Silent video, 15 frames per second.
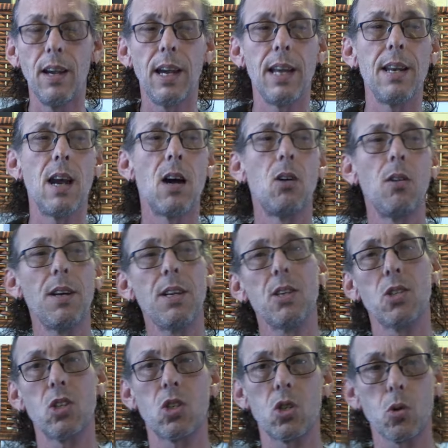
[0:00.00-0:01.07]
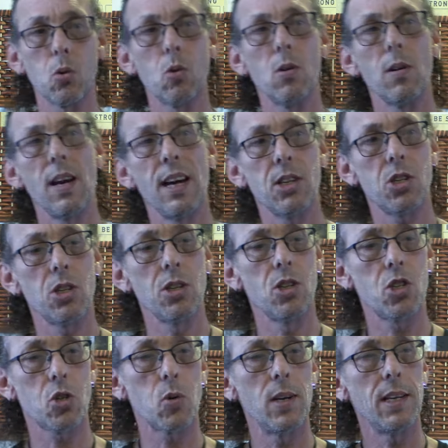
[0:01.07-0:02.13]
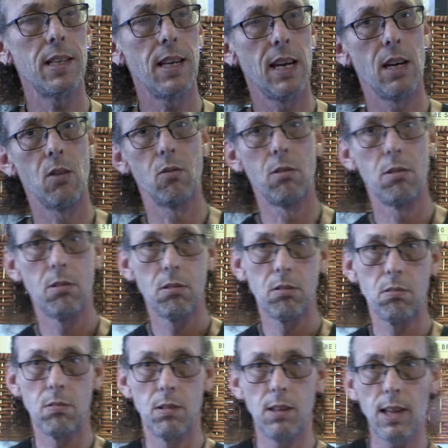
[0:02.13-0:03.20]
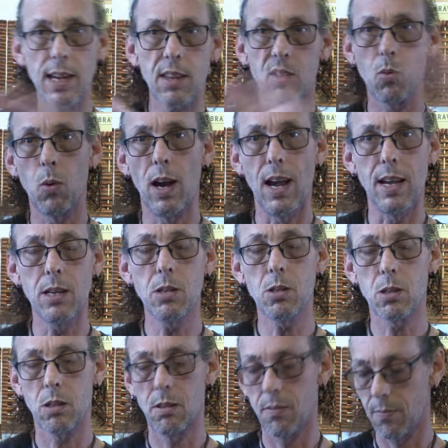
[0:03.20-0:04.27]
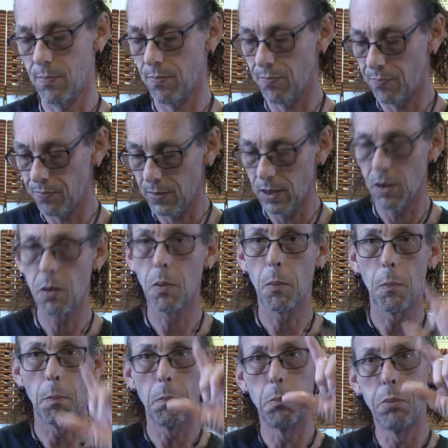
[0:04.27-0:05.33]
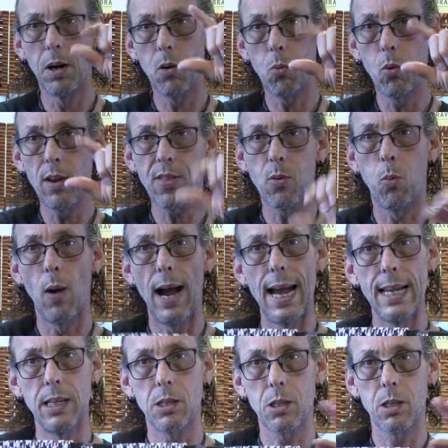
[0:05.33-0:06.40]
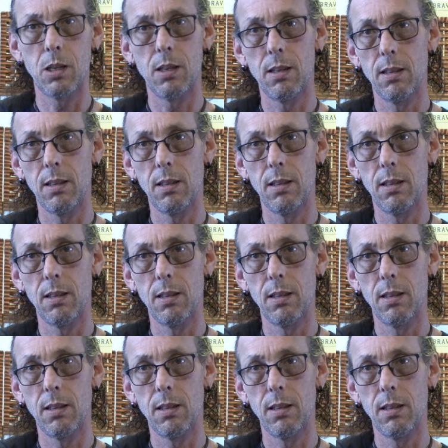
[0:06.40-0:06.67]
And not only does a sword actually shrink down lengthwise, but widthwise.